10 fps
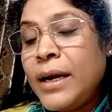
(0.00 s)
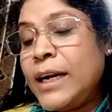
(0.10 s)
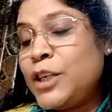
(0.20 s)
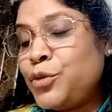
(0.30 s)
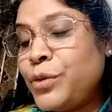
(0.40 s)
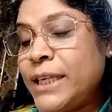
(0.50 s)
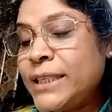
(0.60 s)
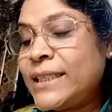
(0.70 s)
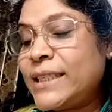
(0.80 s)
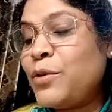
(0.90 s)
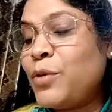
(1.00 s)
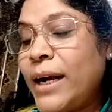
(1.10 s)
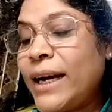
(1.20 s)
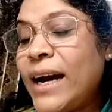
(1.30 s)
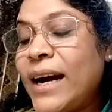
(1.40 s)
and Suresh
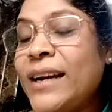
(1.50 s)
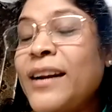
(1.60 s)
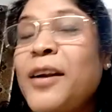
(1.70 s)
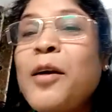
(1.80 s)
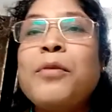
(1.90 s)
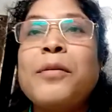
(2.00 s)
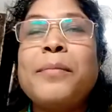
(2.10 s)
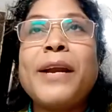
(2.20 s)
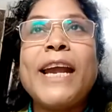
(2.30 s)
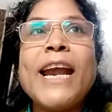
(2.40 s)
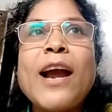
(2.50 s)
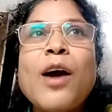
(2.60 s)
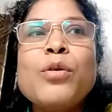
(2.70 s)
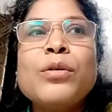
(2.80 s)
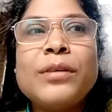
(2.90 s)
Kulangar for bringing
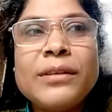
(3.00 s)
out